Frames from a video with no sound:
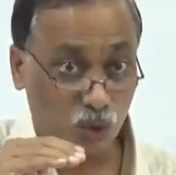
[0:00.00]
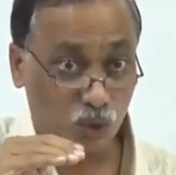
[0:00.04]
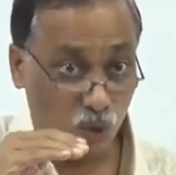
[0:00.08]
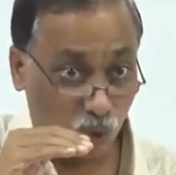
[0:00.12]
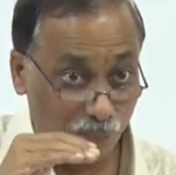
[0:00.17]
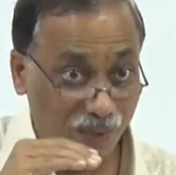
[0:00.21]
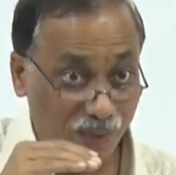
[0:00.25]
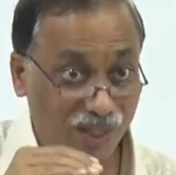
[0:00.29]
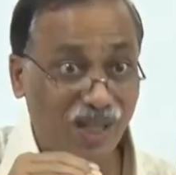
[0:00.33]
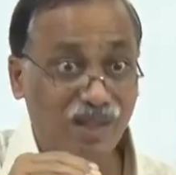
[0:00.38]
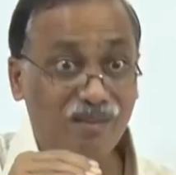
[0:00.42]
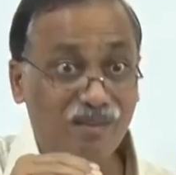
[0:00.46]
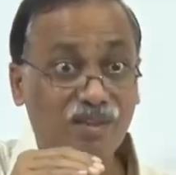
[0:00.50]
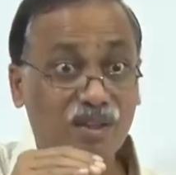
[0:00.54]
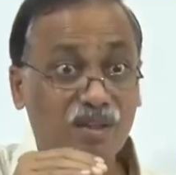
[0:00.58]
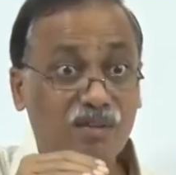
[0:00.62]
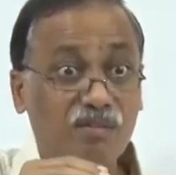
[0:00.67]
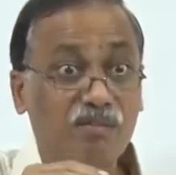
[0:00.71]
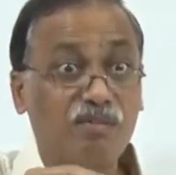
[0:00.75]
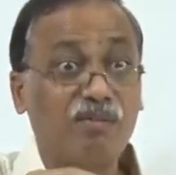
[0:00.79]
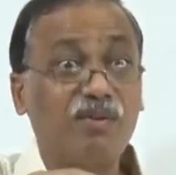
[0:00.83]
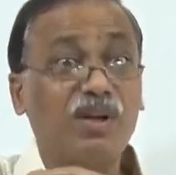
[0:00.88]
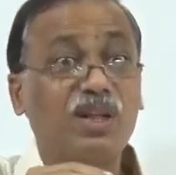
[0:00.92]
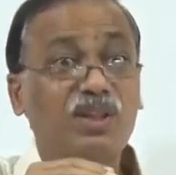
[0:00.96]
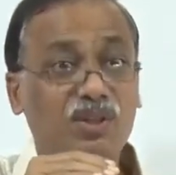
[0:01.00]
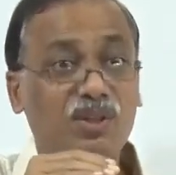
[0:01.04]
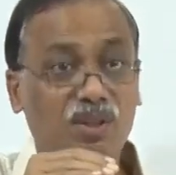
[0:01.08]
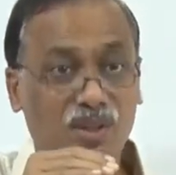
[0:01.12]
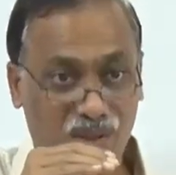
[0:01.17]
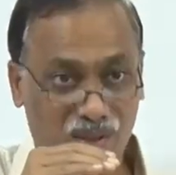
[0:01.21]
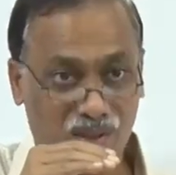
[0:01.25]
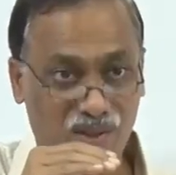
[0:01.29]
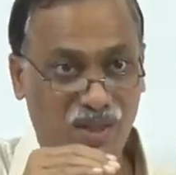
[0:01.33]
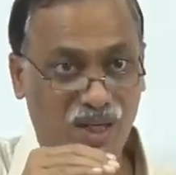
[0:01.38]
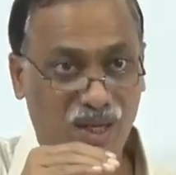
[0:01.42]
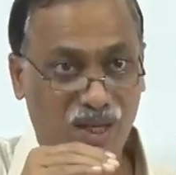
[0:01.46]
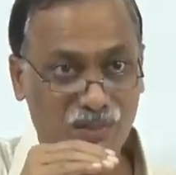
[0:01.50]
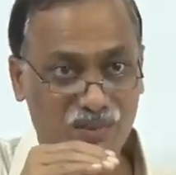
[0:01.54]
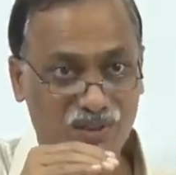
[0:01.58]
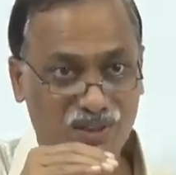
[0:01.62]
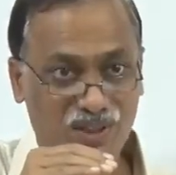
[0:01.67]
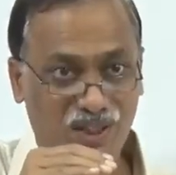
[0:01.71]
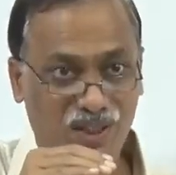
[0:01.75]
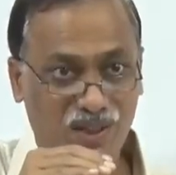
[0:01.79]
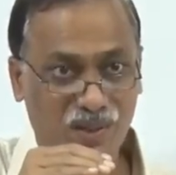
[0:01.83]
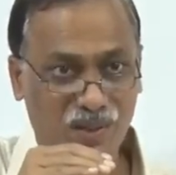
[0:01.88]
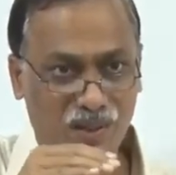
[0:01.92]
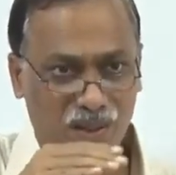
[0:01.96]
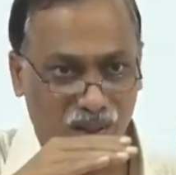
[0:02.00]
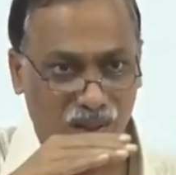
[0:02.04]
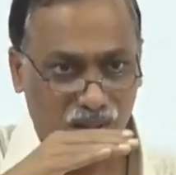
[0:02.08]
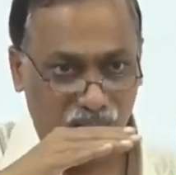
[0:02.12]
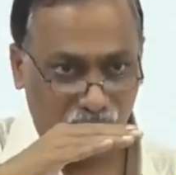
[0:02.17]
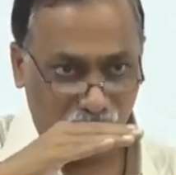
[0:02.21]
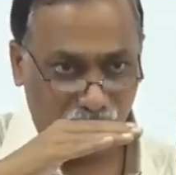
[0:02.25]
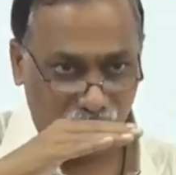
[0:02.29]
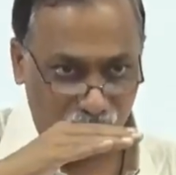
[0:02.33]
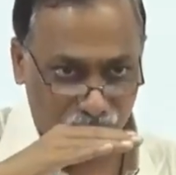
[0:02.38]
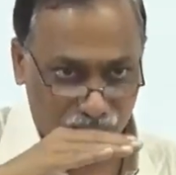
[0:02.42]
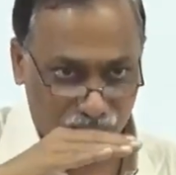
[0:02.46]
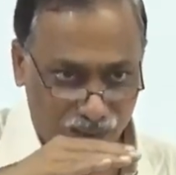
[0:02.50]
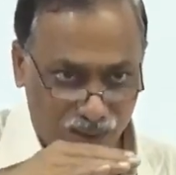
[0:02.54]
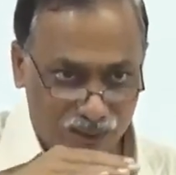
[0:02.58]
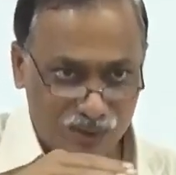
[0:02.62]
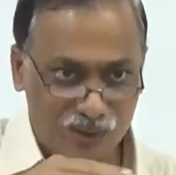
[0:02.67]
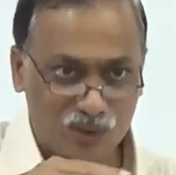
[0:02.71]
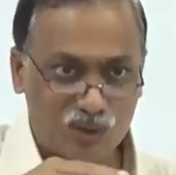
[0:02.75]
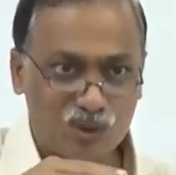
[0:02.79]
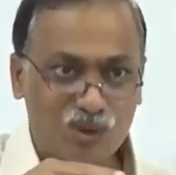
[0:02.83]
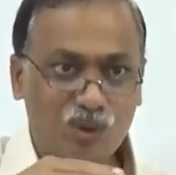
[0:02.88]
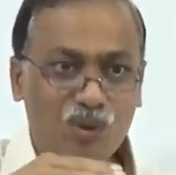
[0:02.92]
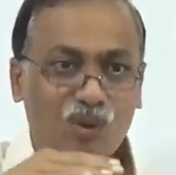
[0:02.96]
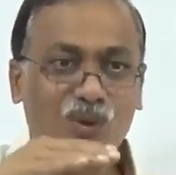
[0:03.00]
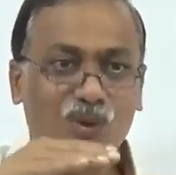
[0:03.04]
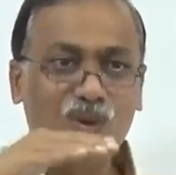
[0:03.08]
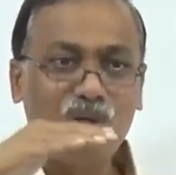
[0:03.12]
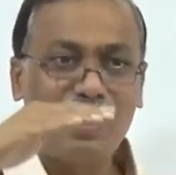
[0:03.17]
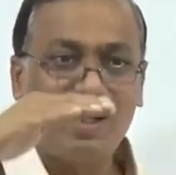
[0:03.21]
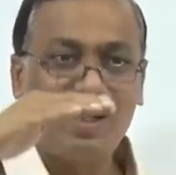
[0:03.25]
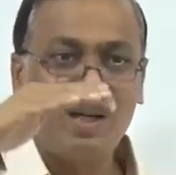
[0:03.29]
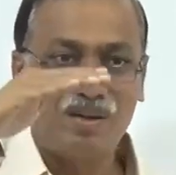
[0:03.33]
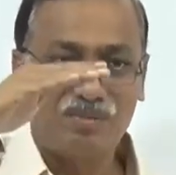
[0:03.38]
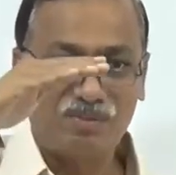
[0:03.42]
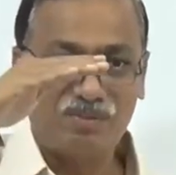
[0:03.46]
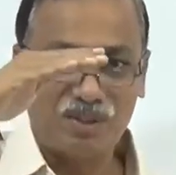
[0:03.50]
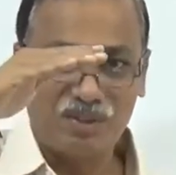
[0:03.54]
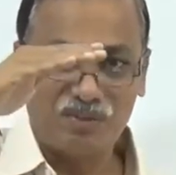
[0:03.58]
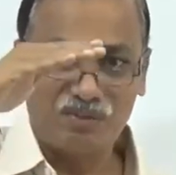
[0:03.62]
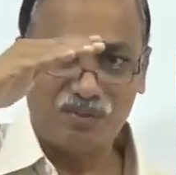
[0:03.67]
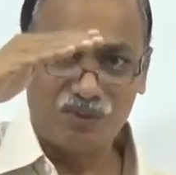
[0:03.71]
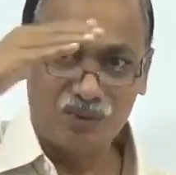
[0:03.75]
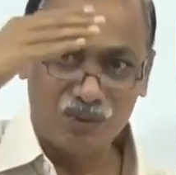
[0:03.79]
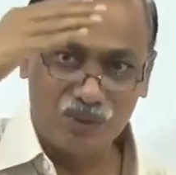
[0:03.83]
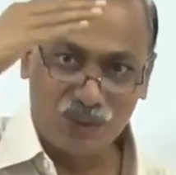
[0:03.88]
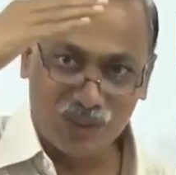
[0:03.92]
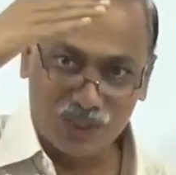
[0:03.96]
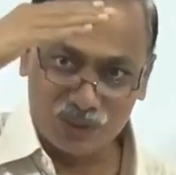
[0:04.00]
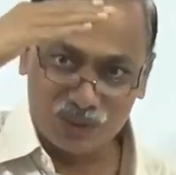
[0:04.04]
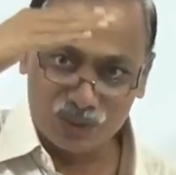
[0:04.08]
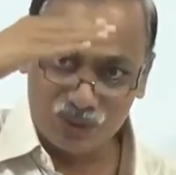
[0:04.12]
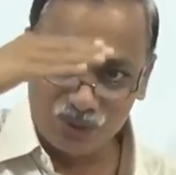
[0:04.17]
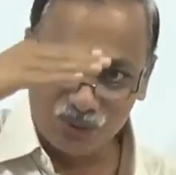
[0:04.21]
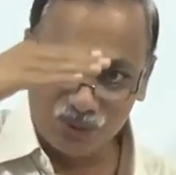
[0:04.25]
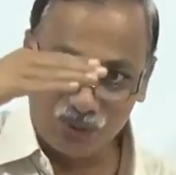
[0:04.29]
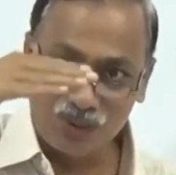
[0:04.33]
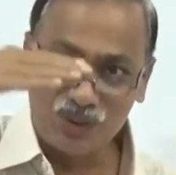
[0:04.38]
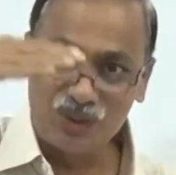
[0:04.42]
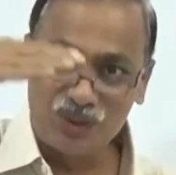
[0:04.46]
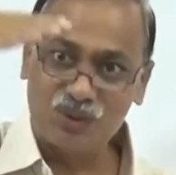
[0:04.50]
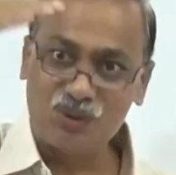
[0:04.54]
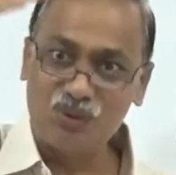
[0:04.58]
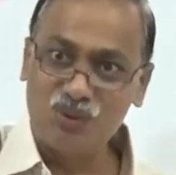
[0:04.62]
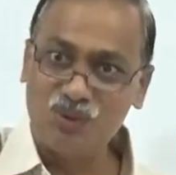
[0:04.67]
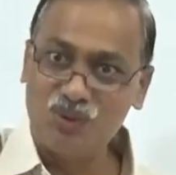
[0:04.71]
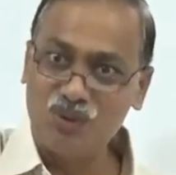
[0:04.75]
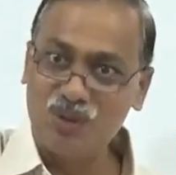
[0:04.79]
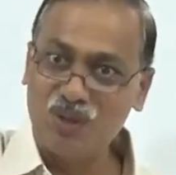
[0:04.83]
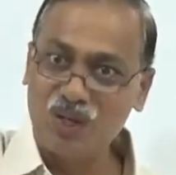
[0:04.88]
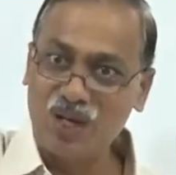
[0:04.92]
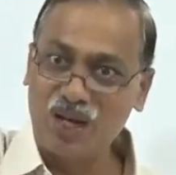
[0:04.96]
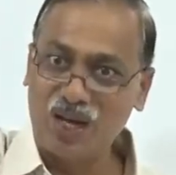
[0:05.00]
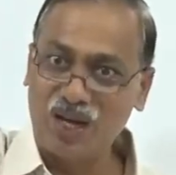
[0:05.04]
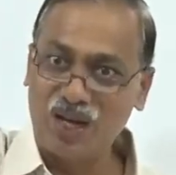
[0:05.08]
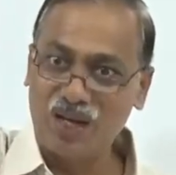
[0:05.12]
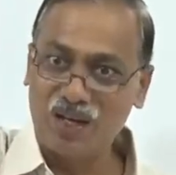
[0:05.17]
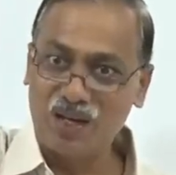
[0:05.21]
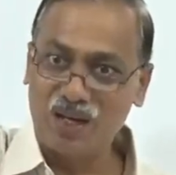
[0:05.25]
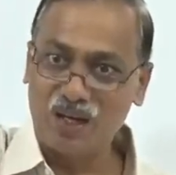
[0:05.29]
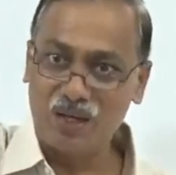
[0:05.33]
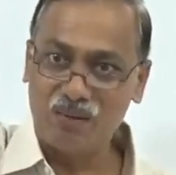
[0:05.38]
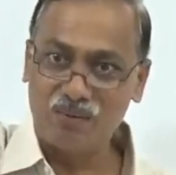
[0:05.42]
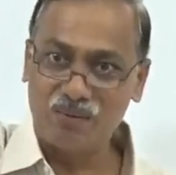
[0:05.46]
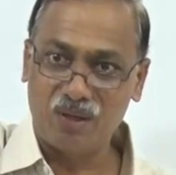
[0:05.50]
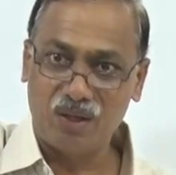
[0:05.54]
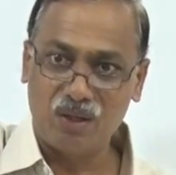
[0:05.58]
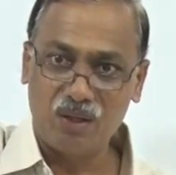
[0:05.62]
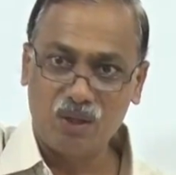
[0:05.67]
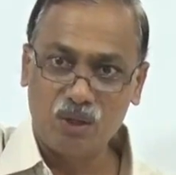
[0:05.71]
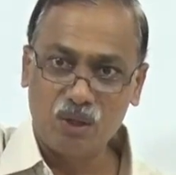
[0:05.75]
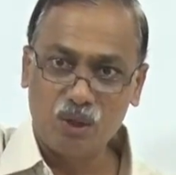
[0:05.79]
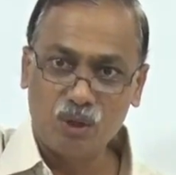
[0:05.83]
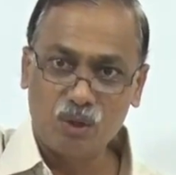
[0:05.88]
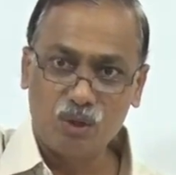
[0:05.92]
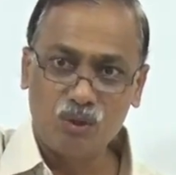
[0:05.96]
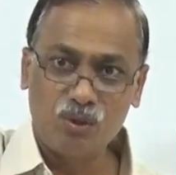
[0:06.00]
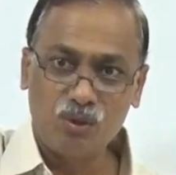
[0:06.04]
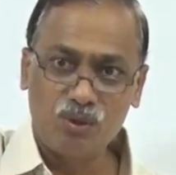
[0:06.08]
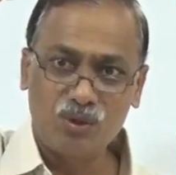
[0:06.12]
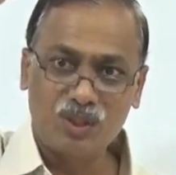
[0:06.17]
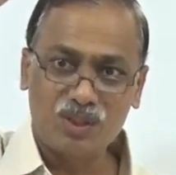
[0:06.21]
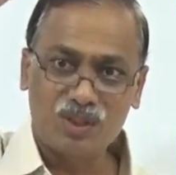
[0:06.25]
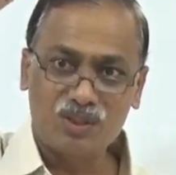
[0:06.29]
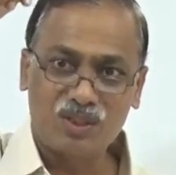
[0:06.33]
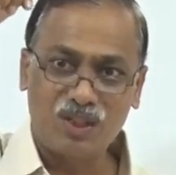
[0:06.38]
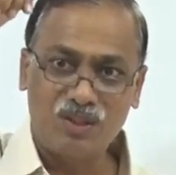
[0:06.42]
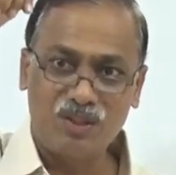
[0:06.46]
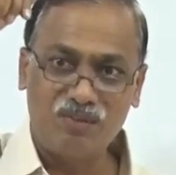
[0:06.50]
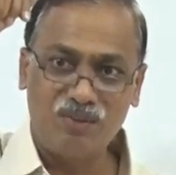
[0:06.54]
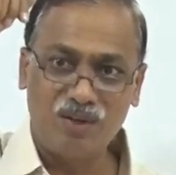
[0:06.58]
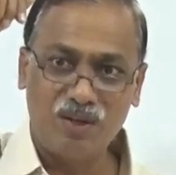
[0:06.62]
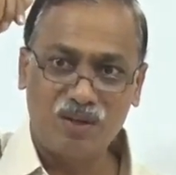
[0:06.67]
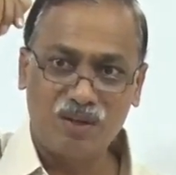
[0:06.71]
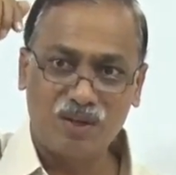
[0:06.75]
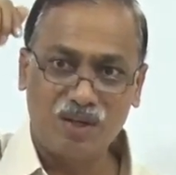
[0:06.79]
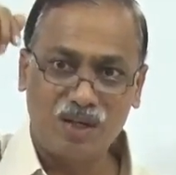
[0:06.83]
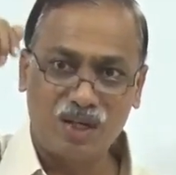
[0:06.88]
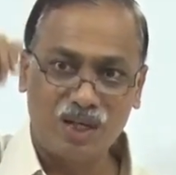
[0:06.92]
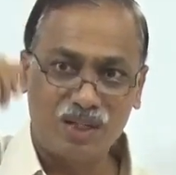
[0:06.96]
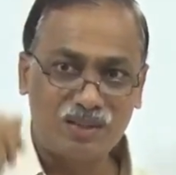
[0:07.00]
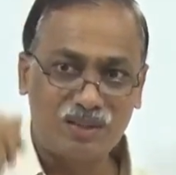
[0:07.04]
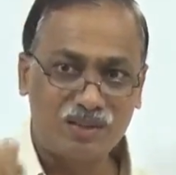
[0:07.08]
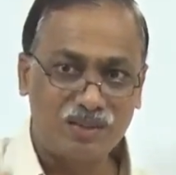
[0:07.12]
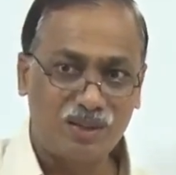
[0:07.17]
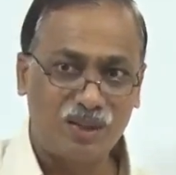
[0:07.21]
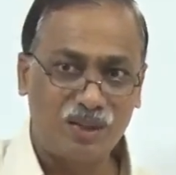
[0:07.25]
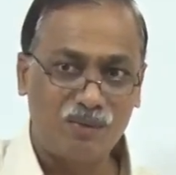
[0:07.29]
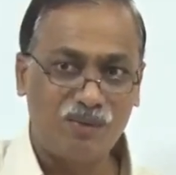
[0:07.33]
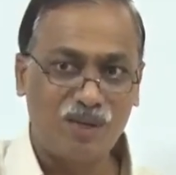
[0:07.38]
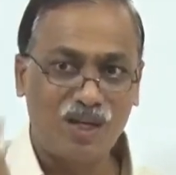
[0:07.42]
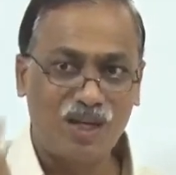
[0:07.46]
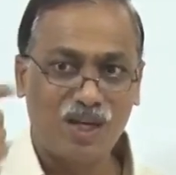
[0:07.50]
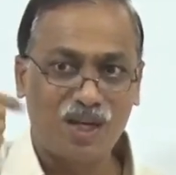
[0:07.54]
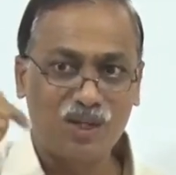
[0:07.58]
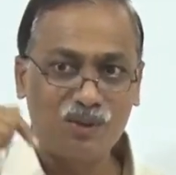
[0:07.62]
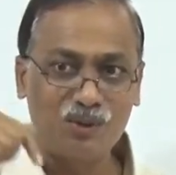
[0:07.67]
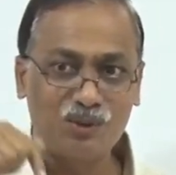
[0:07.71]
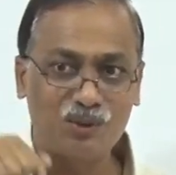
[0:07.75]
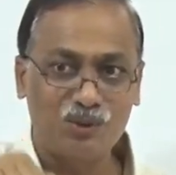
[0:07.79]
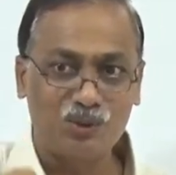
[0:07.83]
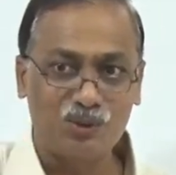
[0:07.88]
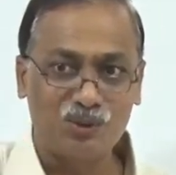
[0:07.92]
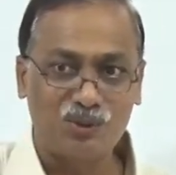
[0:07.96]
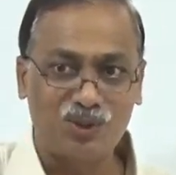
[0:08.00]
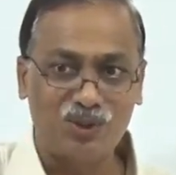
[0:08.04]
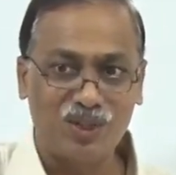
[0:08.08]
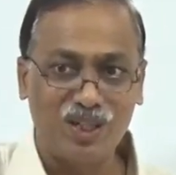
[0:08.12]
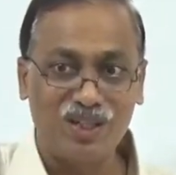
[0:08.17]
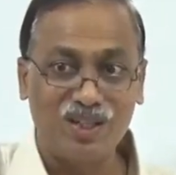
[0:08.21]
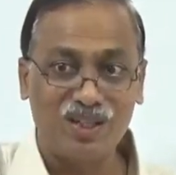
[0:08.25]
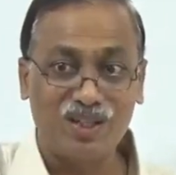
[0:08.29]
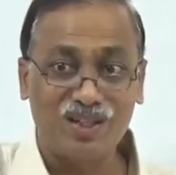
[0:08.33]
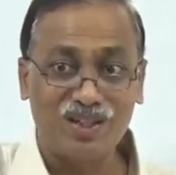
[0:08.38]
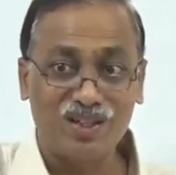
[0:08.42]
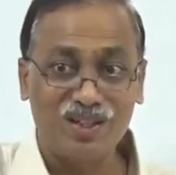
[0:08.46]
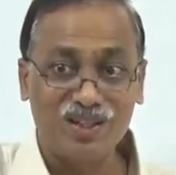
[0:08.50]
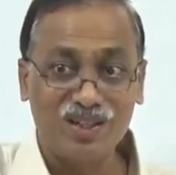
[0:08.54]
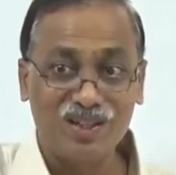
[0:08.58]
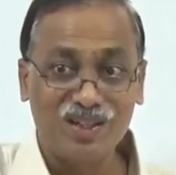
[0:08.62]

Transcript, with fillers: to begin with fresher i am saying and then slowly after few years you reach to higher level you yourself will realize the way i used to think